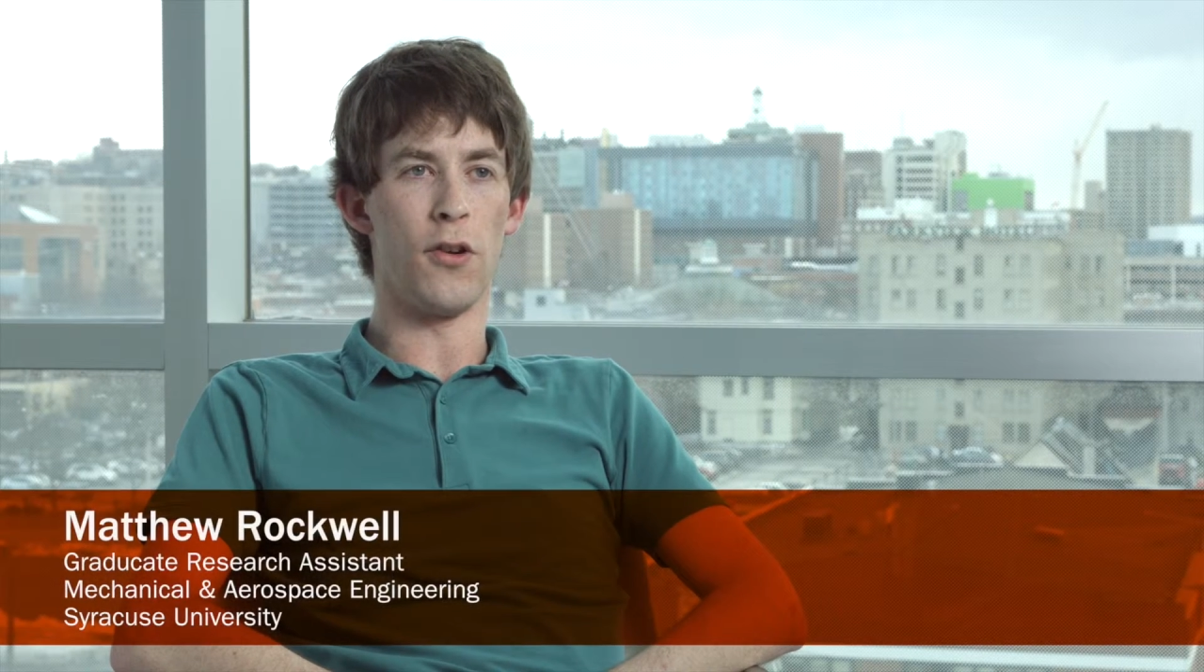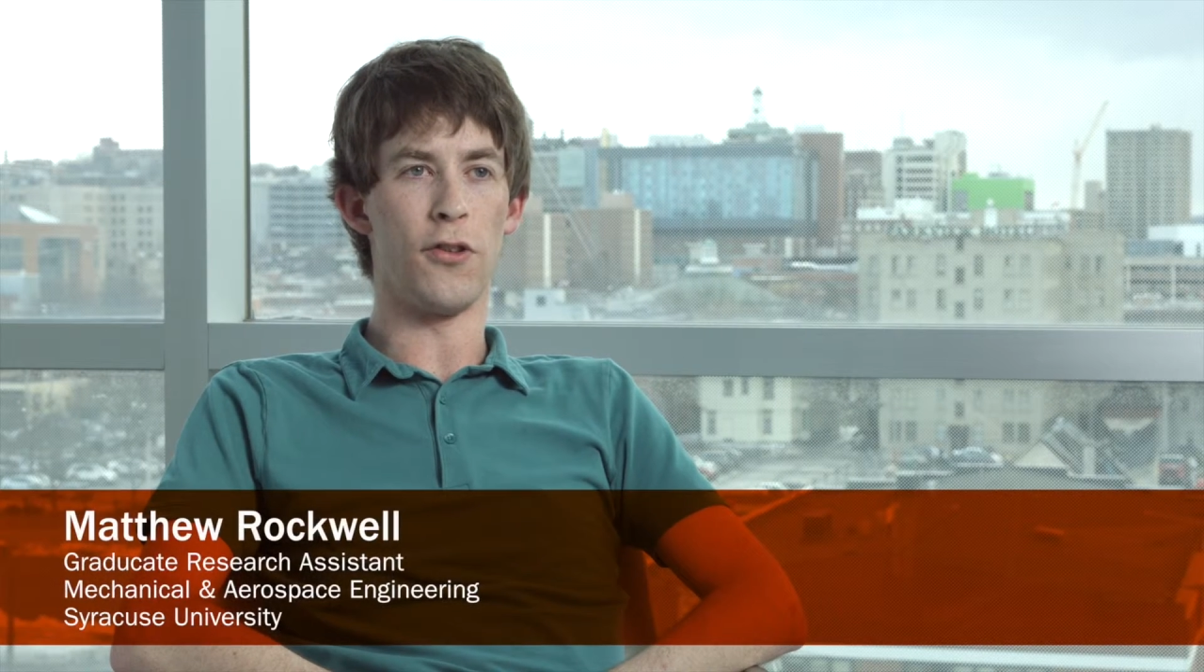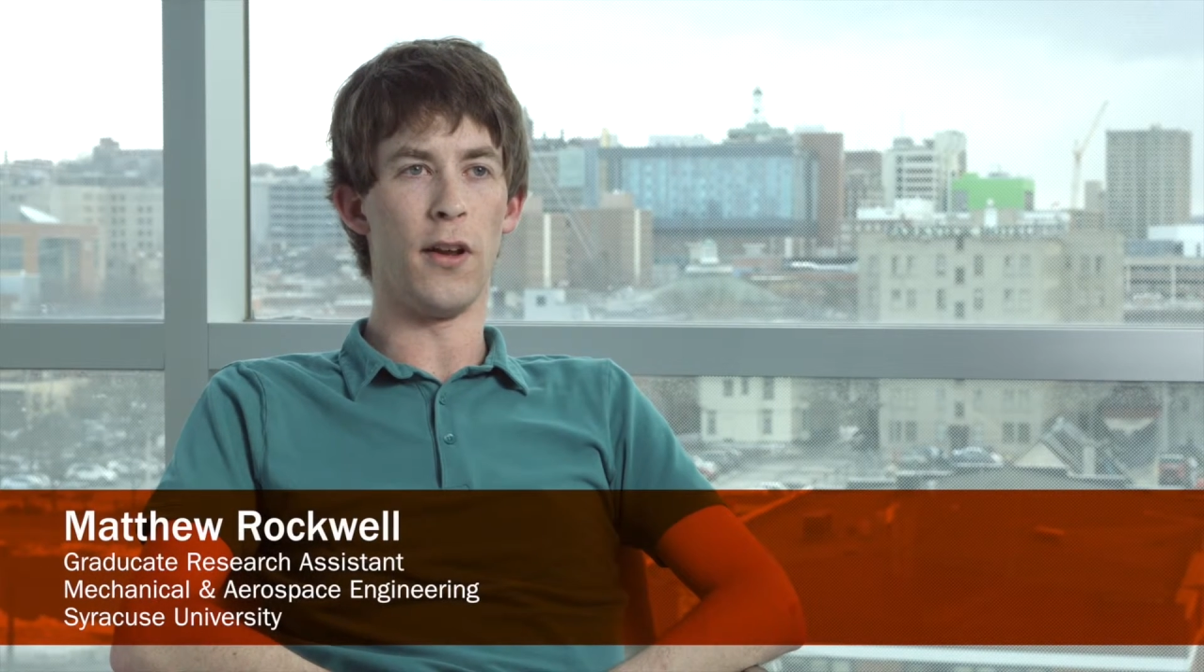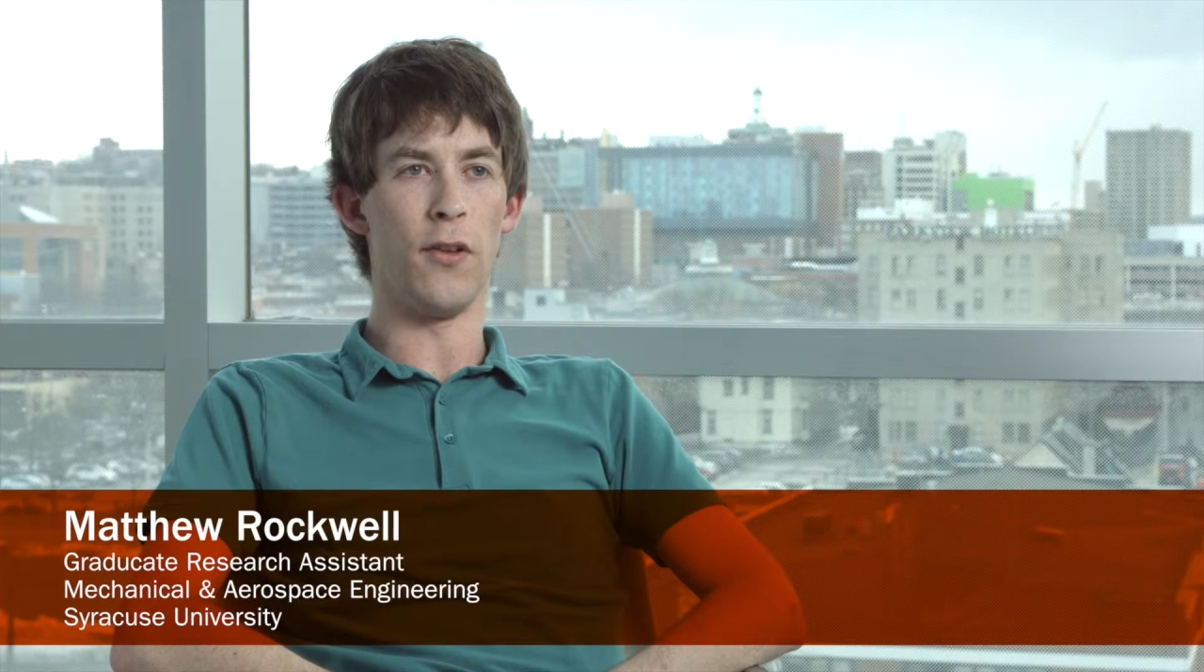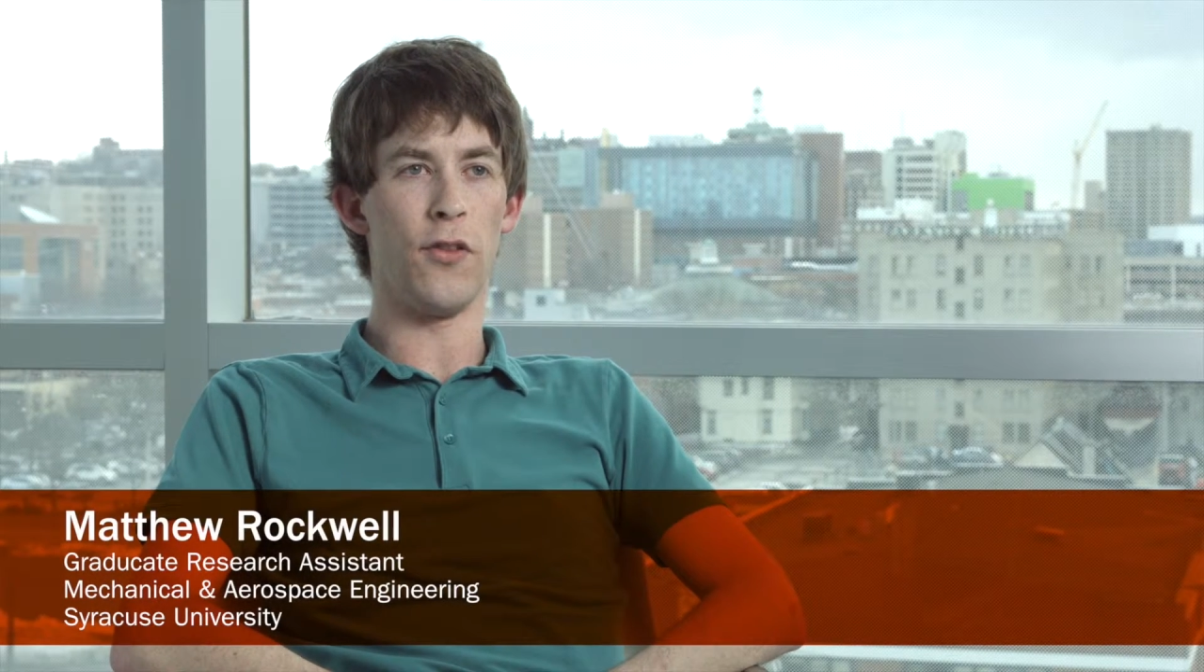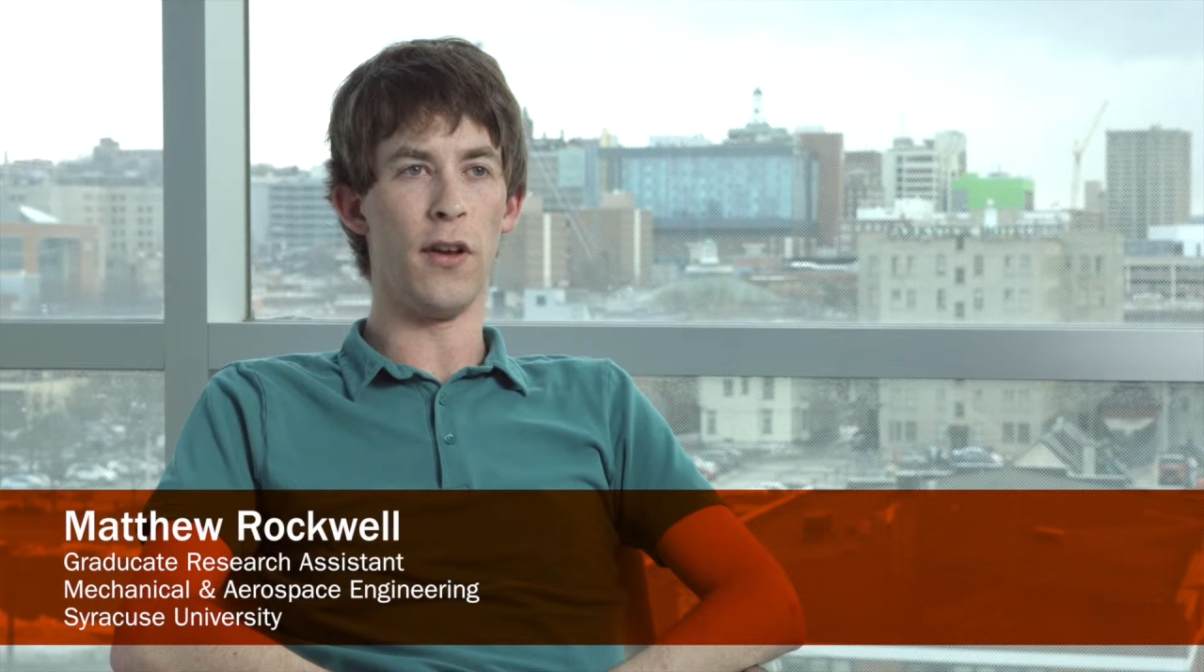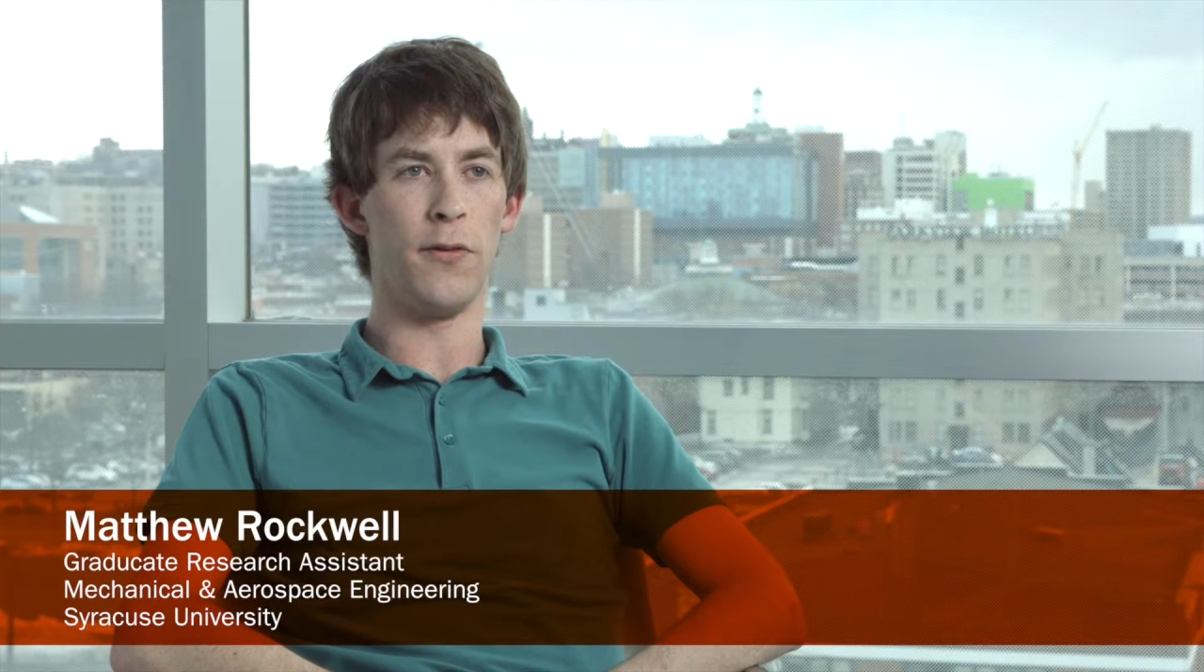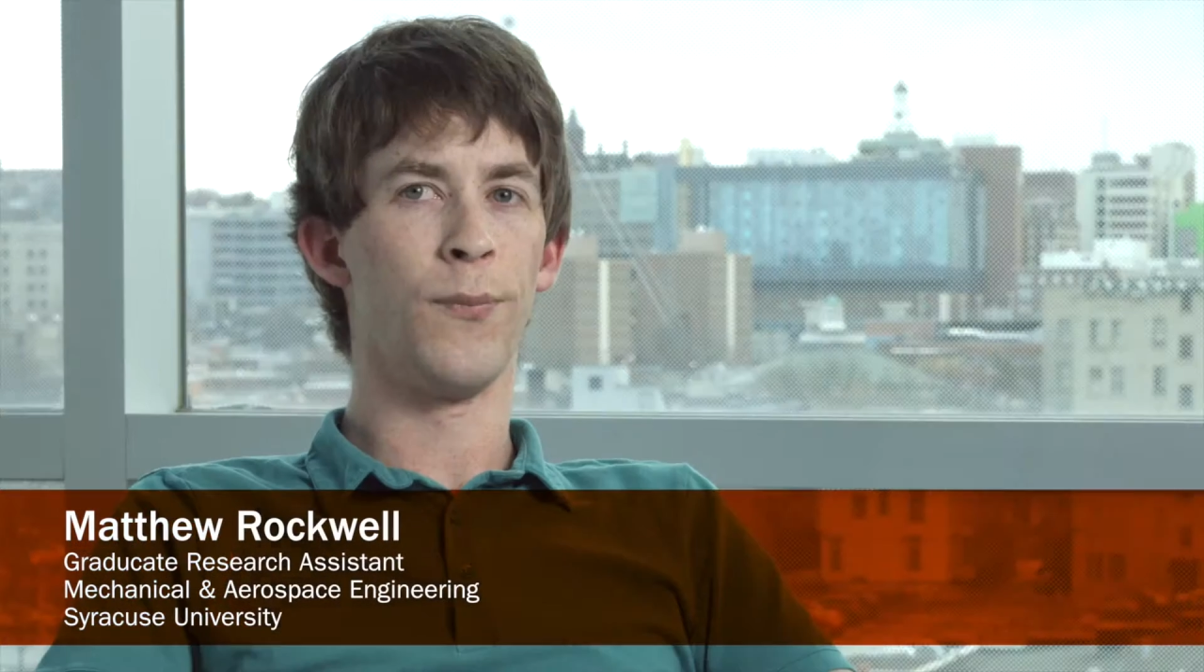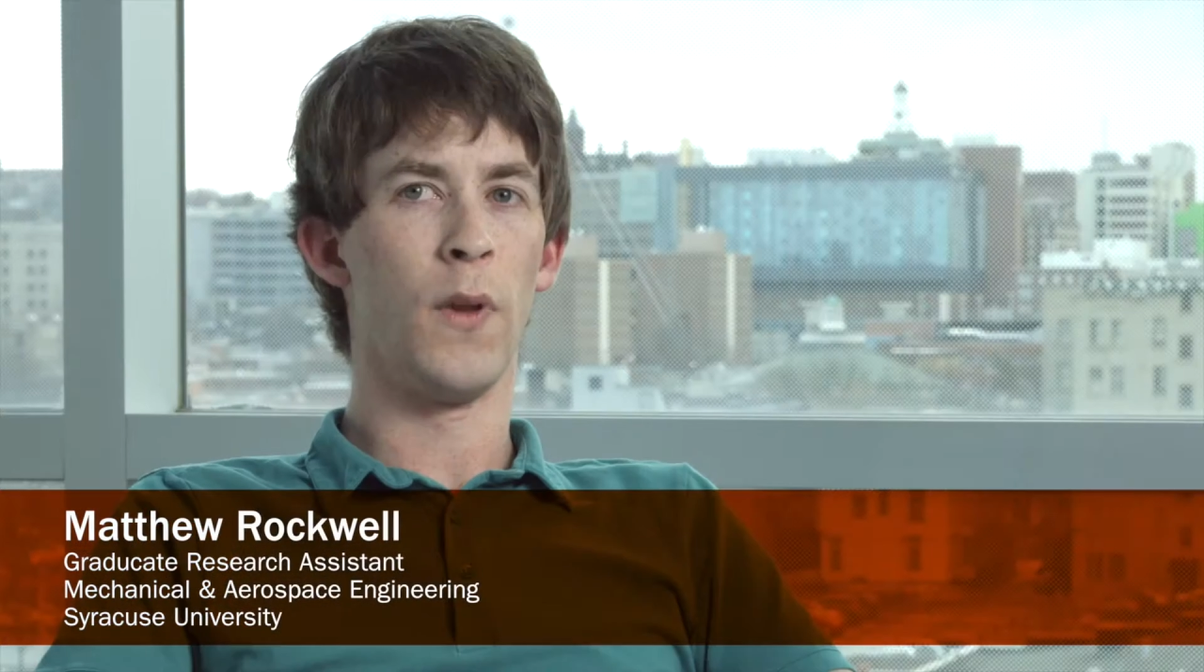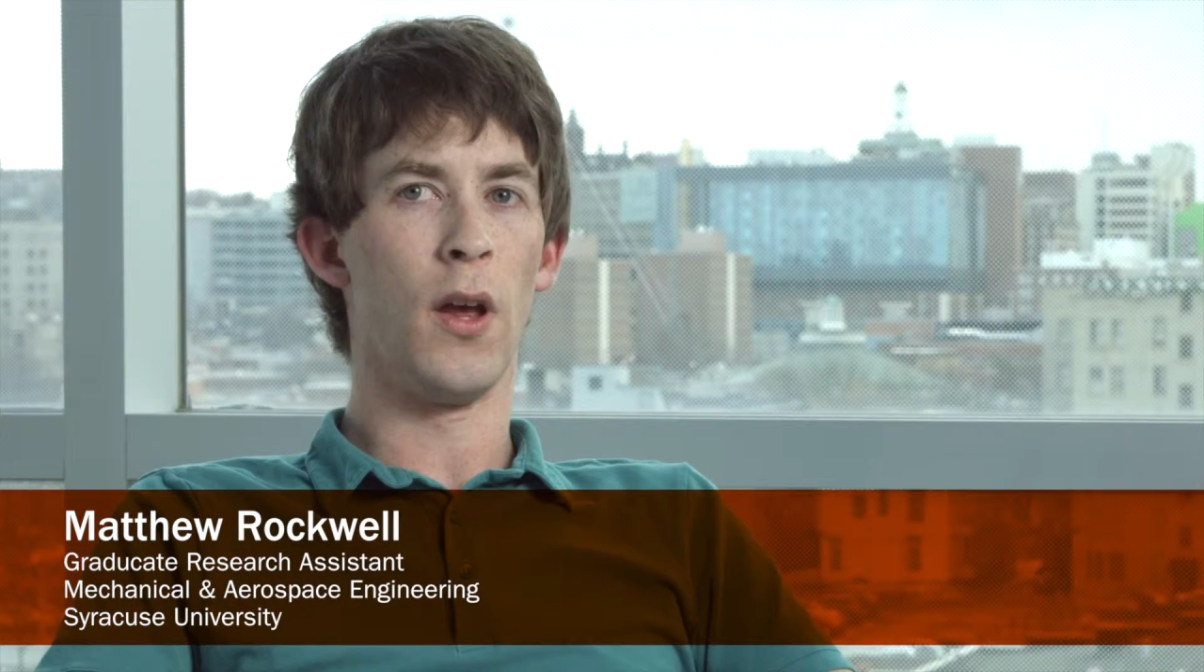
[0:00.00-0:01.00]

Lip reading: channel itself.